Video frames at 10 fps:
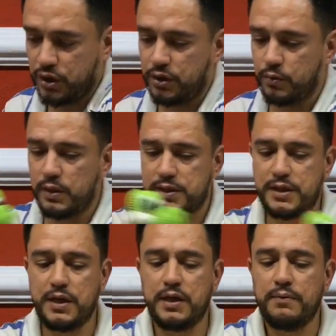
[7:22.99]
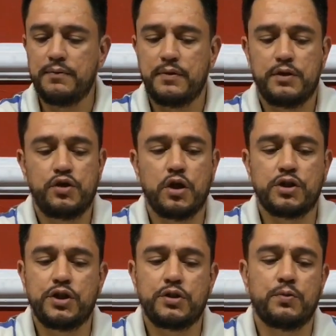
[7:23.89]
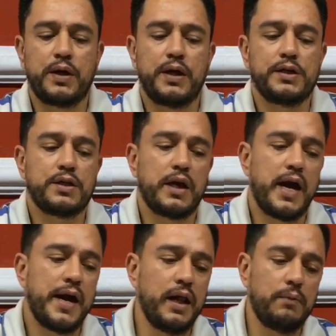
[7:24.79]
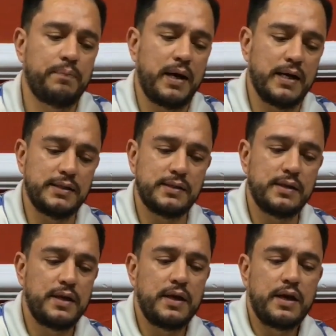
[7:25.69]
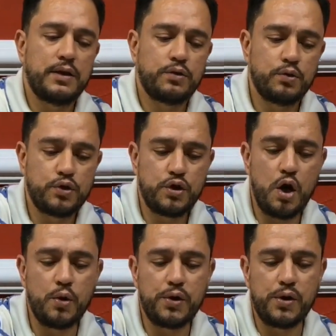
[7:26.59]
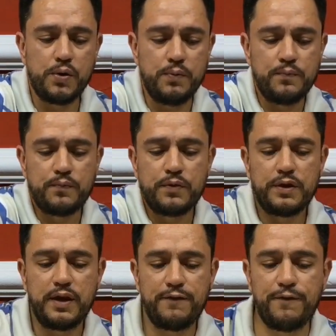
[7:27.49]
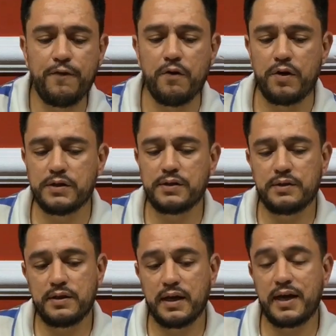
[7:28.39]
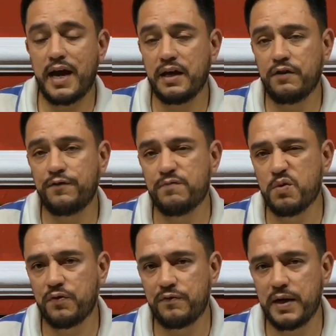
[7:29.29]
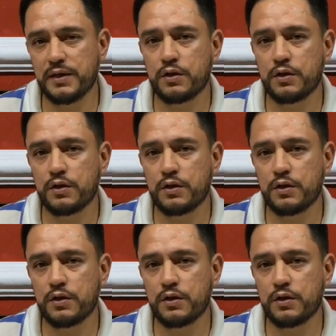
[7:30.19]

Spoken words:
You will see, Josh is gonna help us to show you the force, the kind of movement